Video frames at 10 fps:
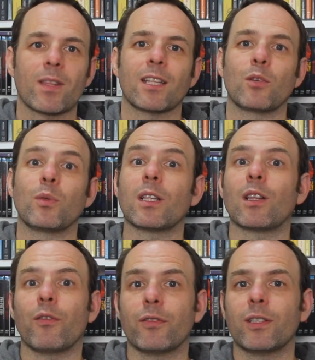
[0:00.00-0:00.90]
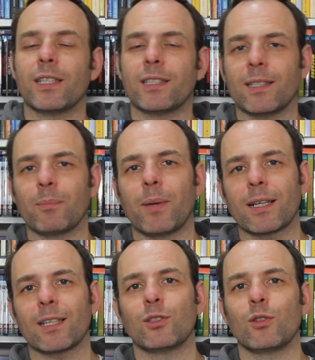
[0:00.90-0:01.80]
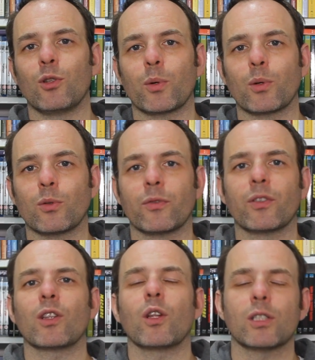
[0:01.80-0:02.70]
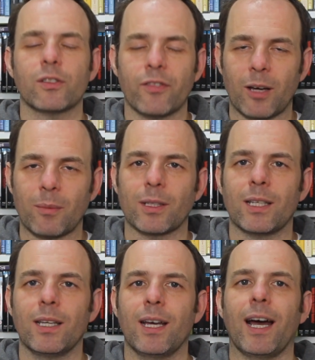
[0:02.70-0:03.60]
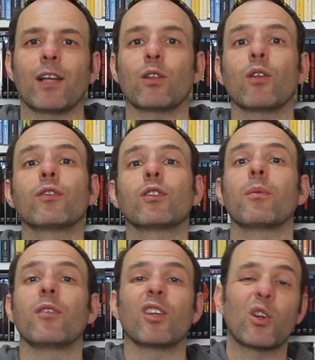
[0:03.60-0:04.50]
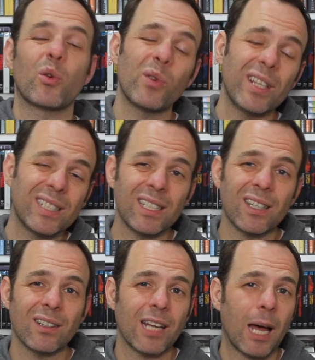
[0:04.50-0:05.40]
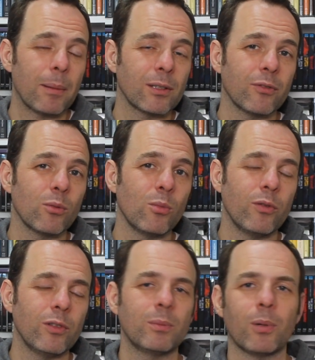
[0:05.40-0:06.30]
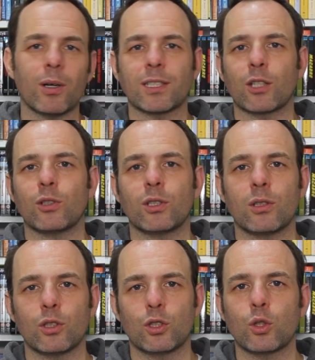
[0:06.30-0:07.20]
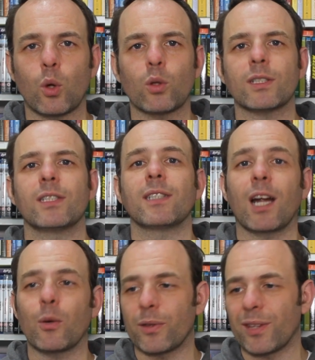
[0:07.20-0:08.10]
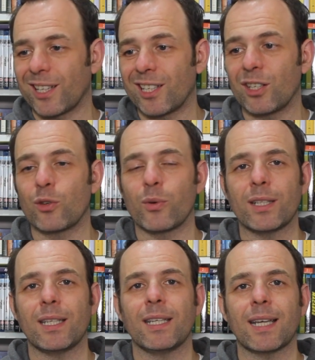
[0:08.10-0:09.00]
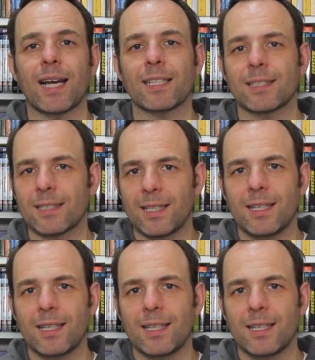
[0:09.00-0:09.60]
And I really loved getting back into the world of the Lutz family. I love some of the crazier Amityville movies, but as a good solid start with a grade A cast,